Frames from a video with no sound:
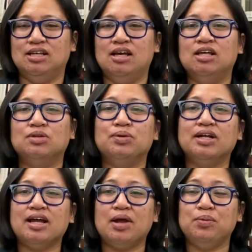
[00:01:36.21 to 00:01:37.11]
The Reader
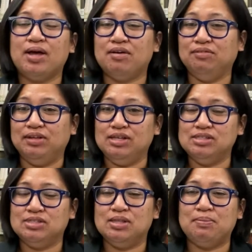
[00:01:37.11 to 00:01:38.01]
Guide will have links to
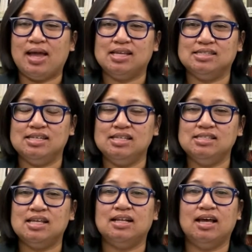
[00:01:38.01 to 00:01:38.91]
the magazines and
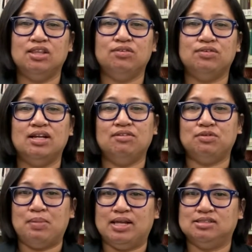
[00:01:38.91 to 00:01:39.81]
other fun
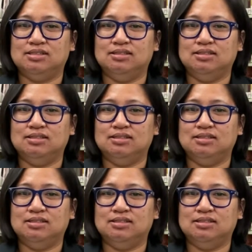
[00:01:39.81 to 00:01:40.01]
information.